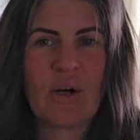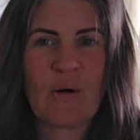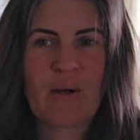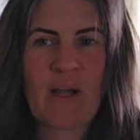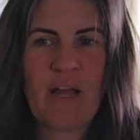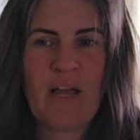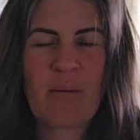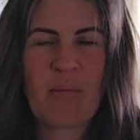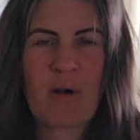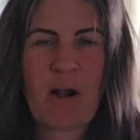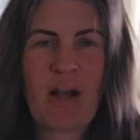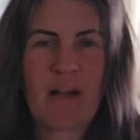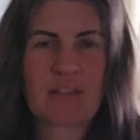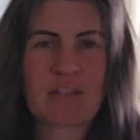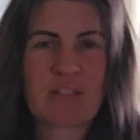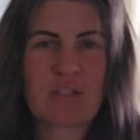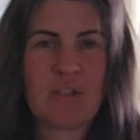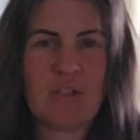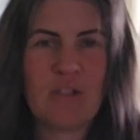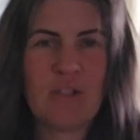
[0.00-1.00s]
okay,
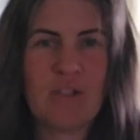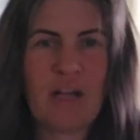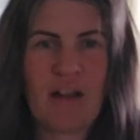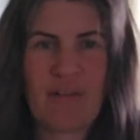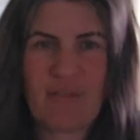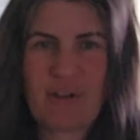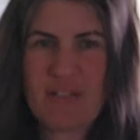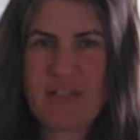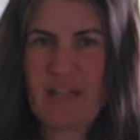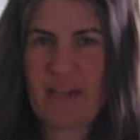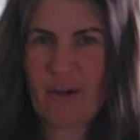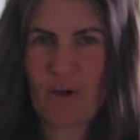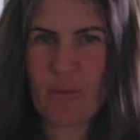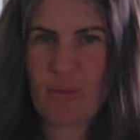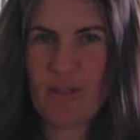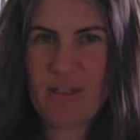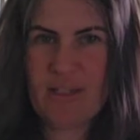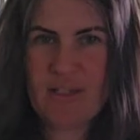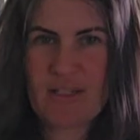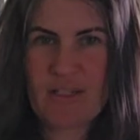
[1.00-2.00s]
practical everyday
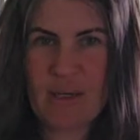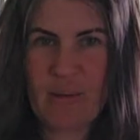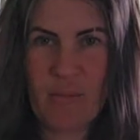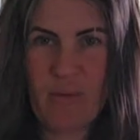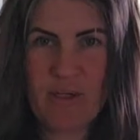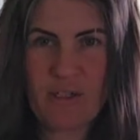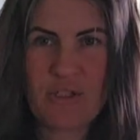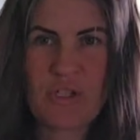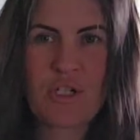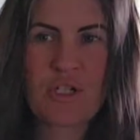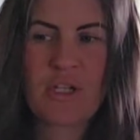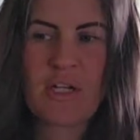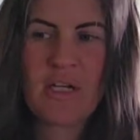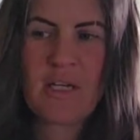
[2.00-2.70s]
herbalism, which